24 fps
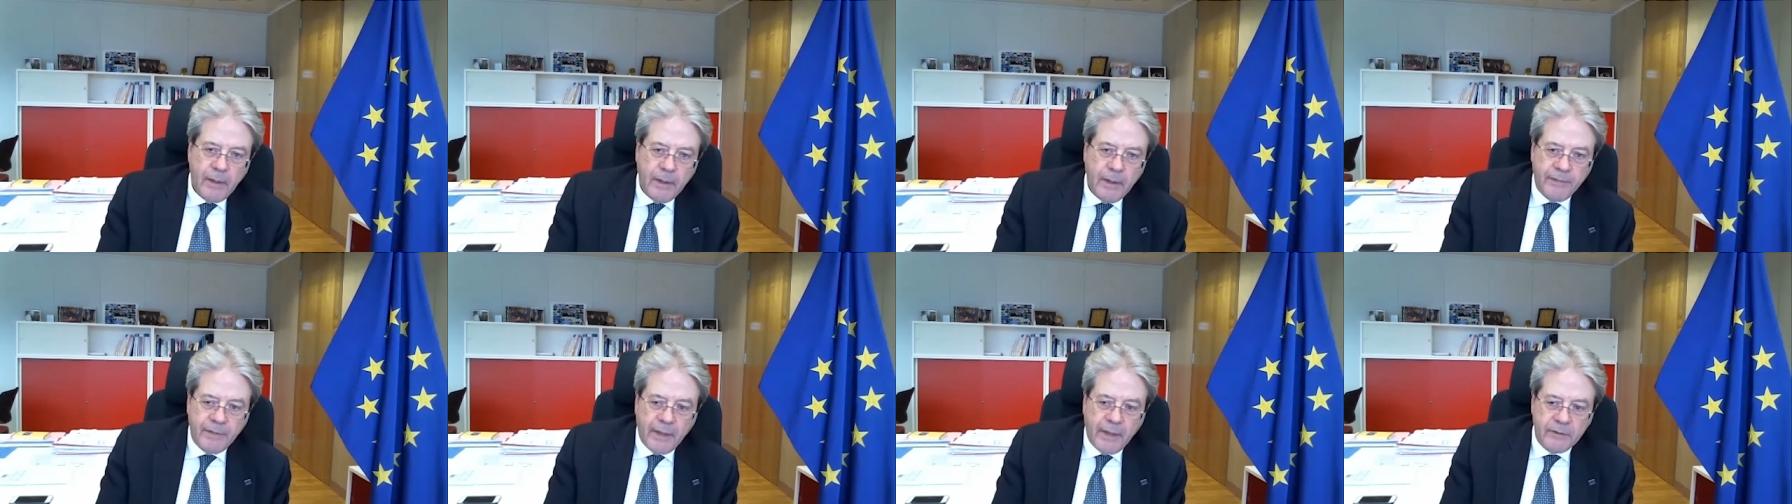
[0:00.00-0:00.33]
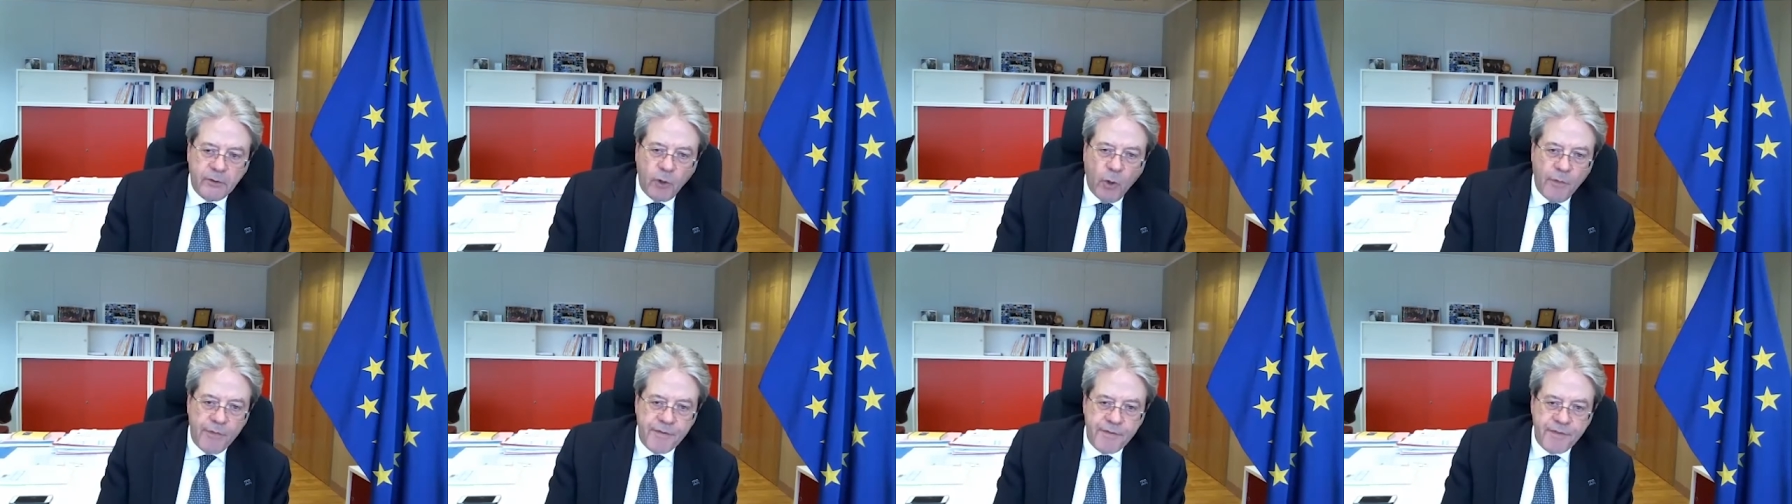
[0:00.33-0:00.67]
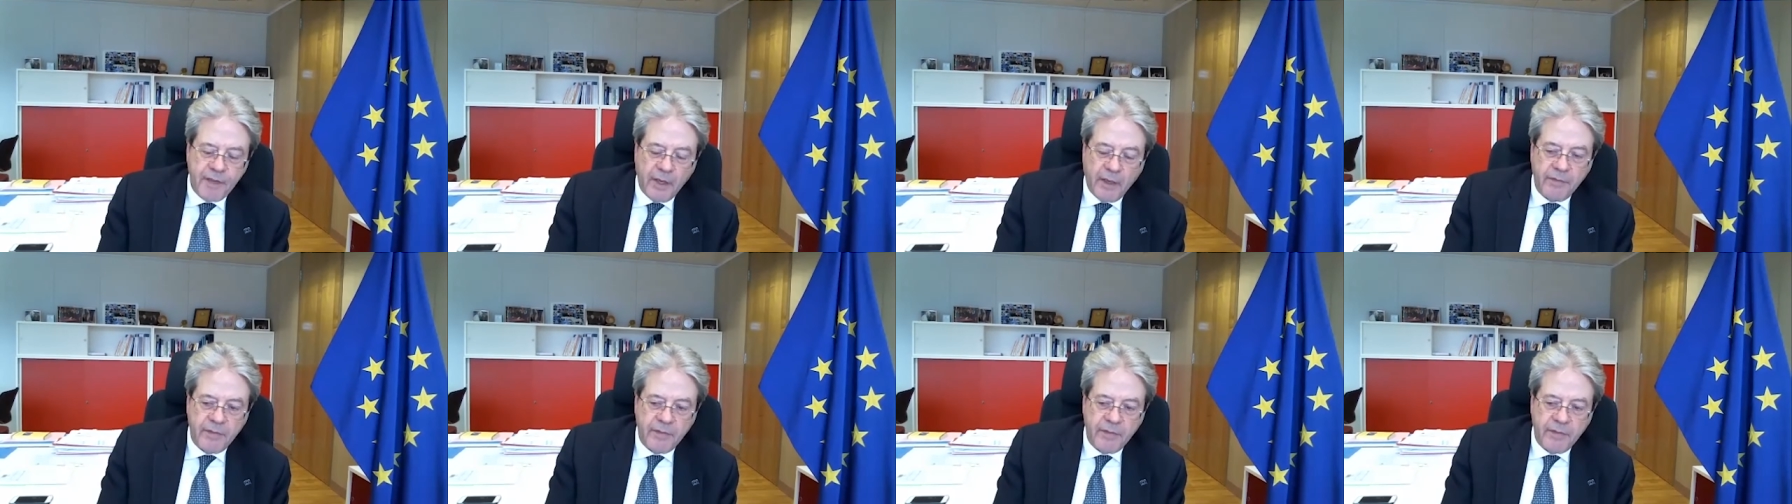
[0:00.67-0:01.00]
And I don't
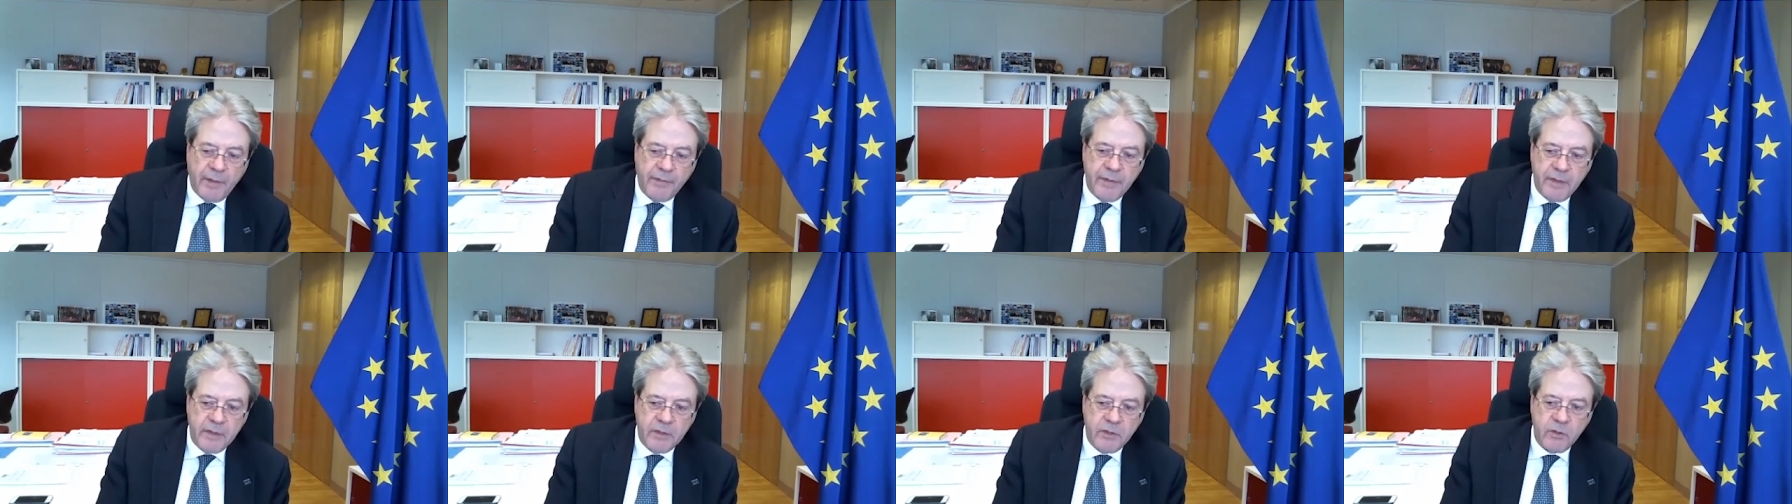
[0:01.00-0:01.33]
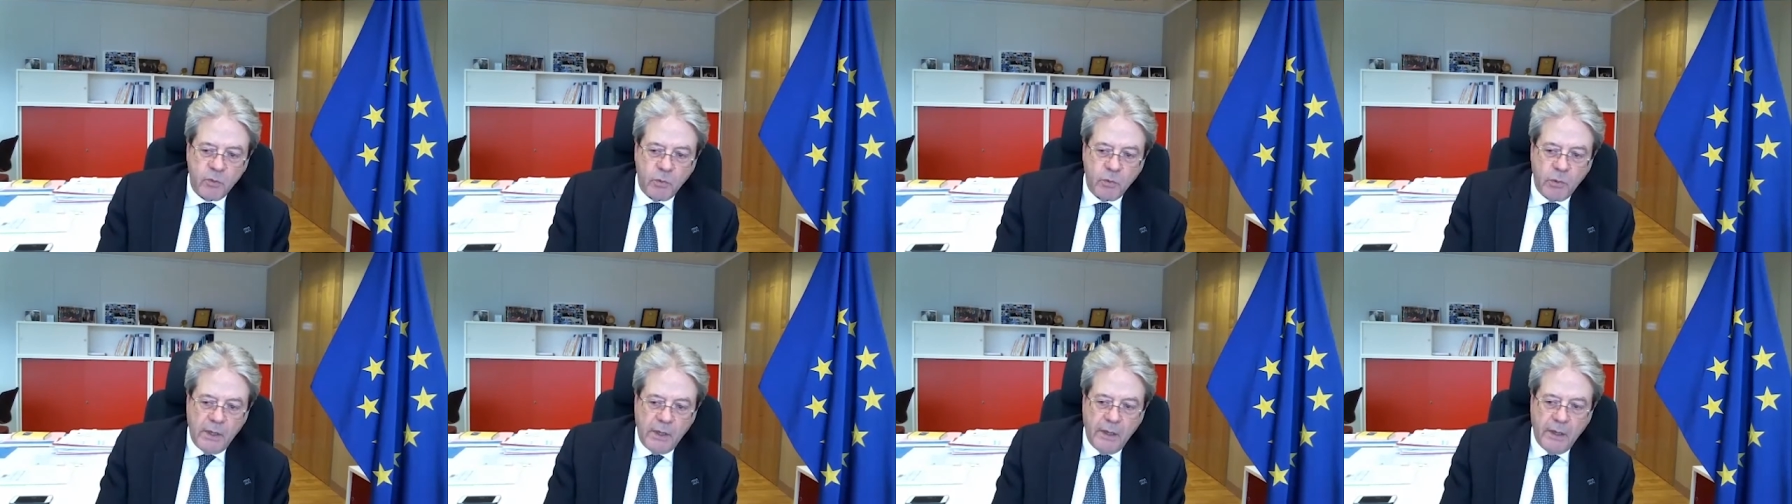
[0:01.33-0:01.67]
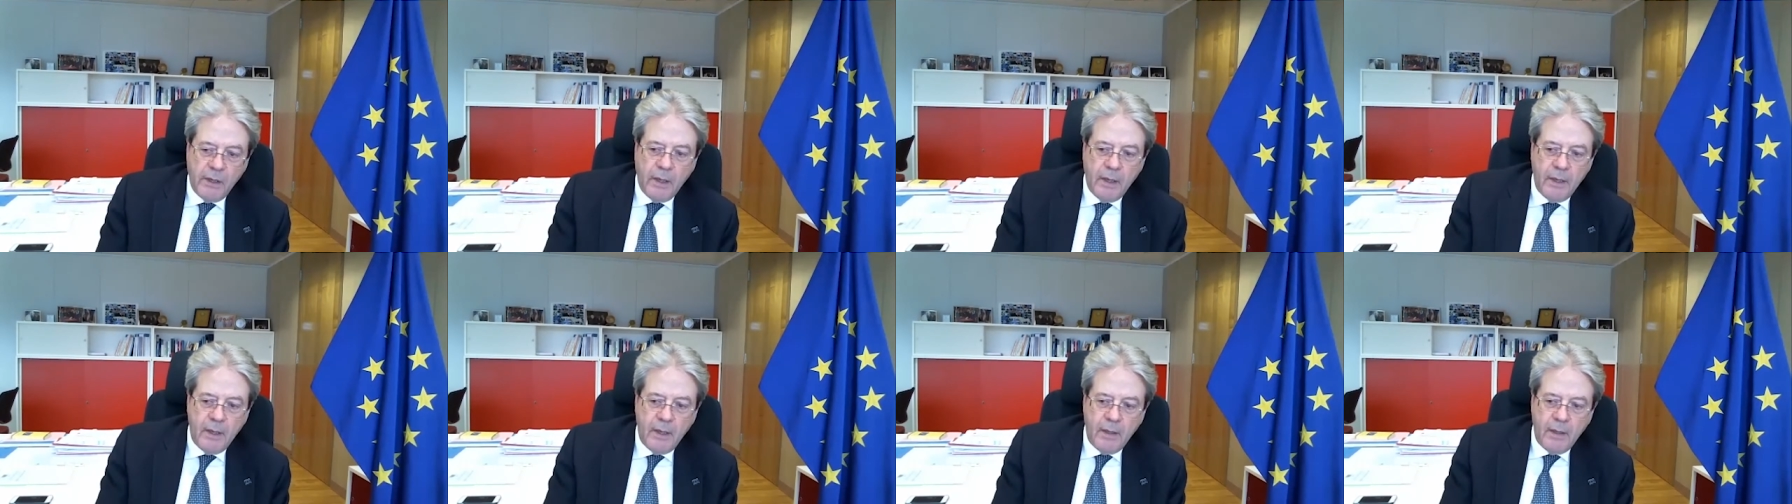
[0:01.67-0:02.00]
think that this will